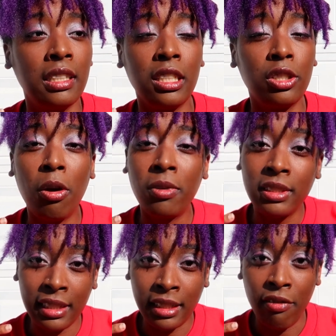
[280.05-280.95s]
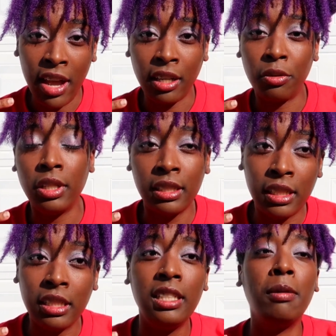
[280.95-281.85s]
Just no one's in the factories
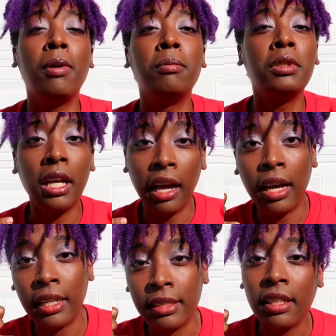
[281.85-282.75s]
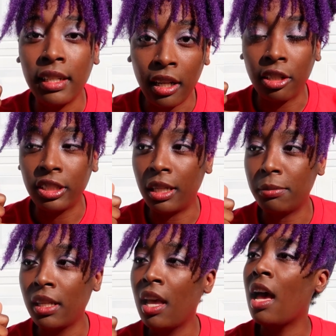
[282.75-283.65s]
to ship them to us, the
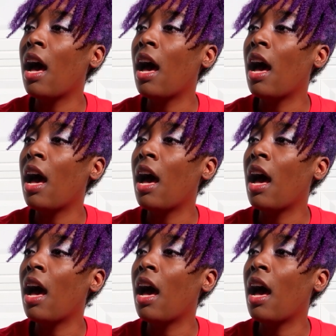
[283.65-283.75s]
dealerships.